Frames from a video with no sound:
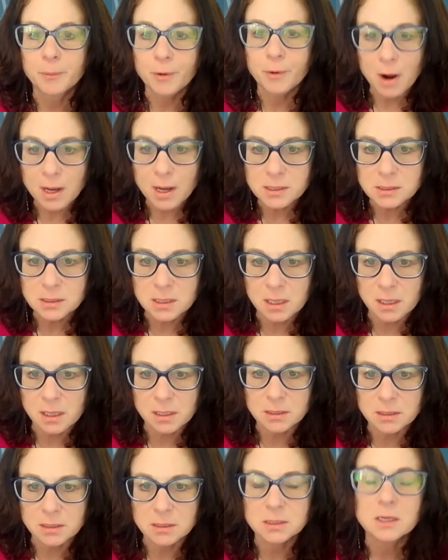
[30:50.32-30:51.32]

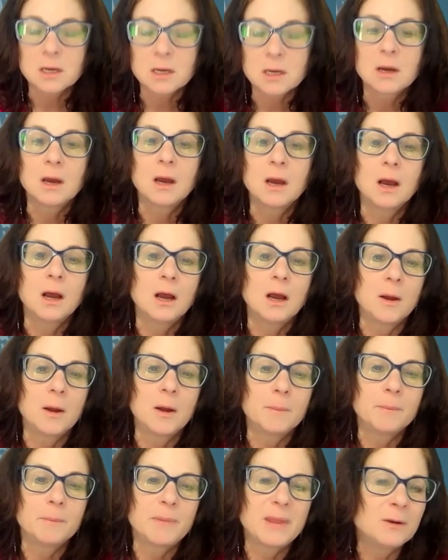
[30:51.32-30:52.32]
process.
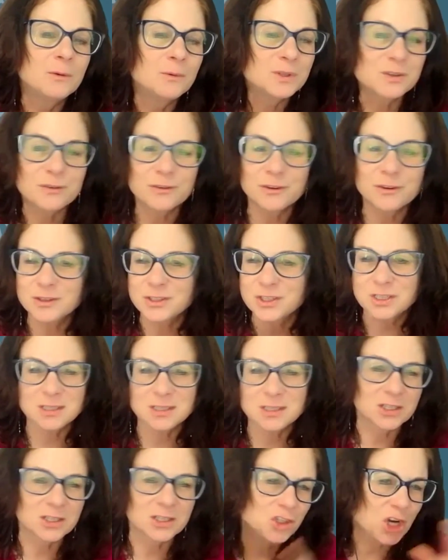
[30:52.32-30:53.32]
And it was for just
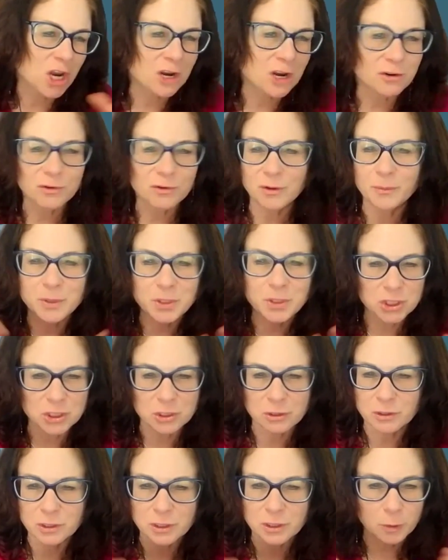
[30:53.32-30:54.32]
like general
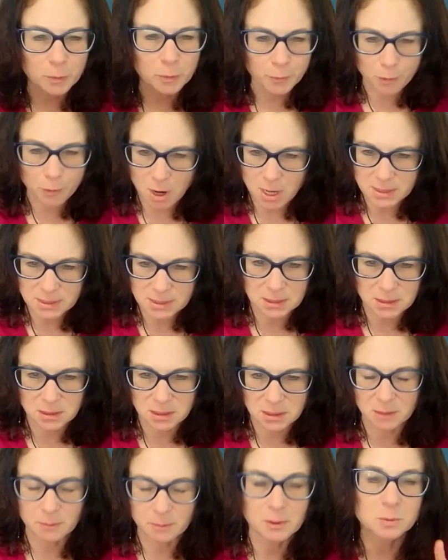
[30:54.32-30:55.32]
material
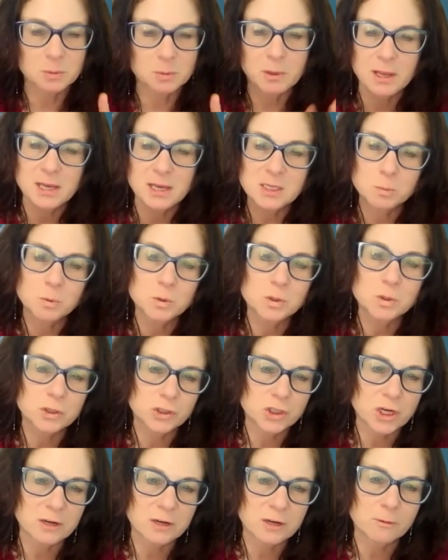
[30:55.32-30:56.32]
processing, because plasmas are
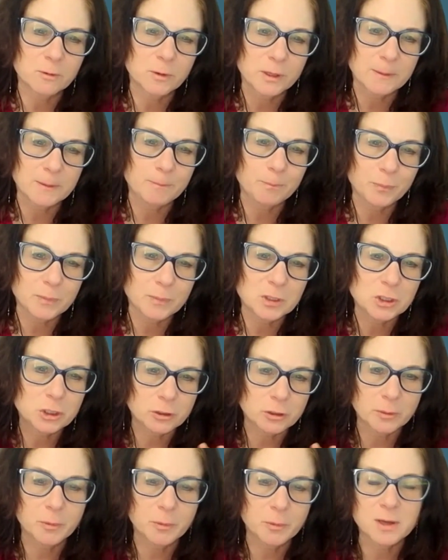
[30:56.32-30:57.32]
generally,
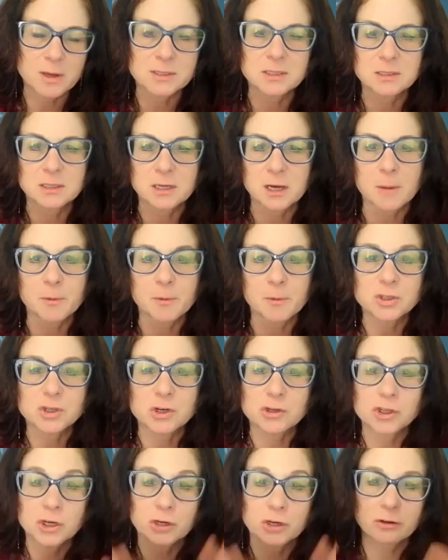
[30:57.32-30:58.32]
material processing
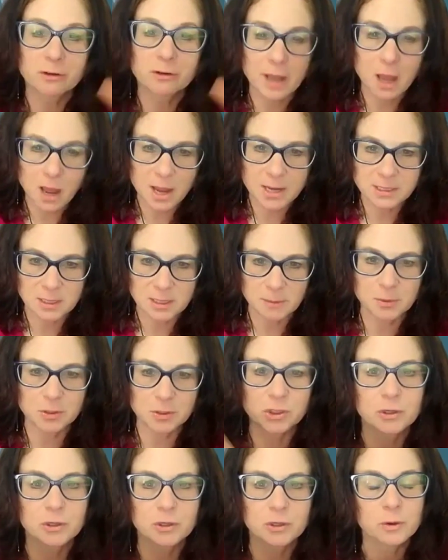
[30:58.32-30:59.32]
operations are generally high
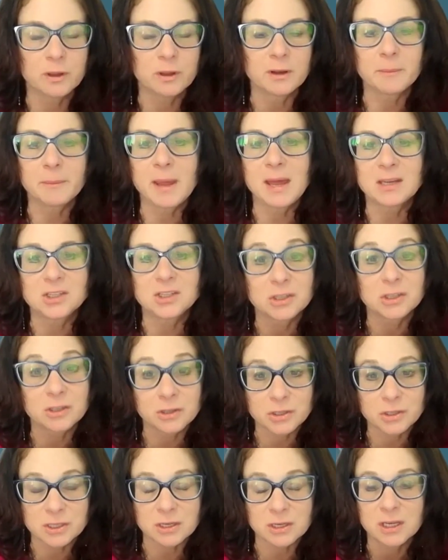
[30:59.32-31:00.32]
temperature. And you can imagine
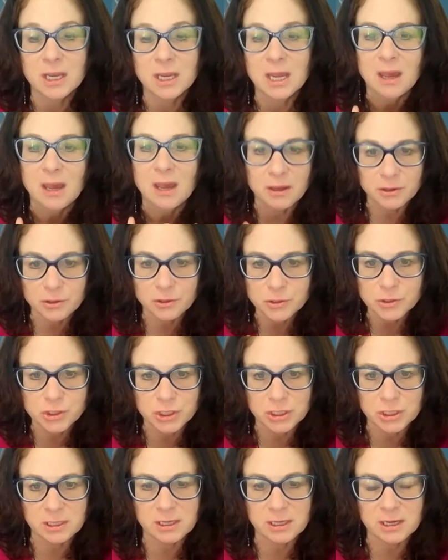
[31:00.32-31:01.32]
there's a
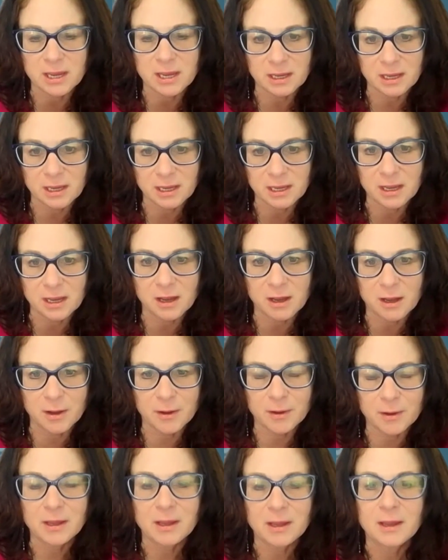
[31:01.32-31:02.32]
energy
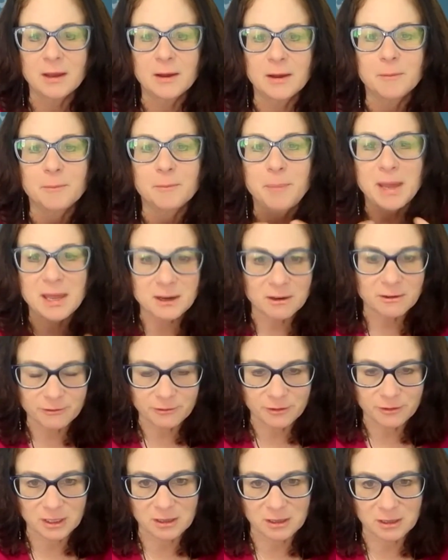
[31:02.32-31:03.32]

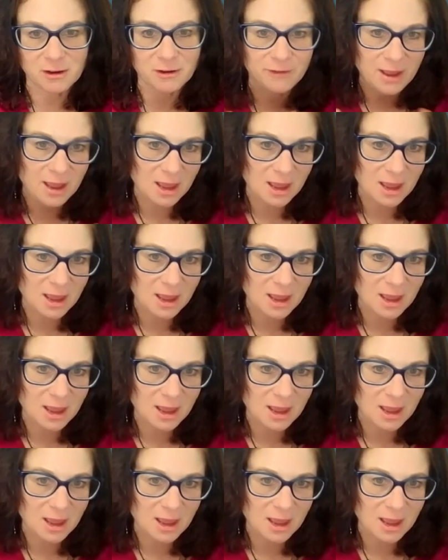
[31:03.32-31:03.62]
benefit of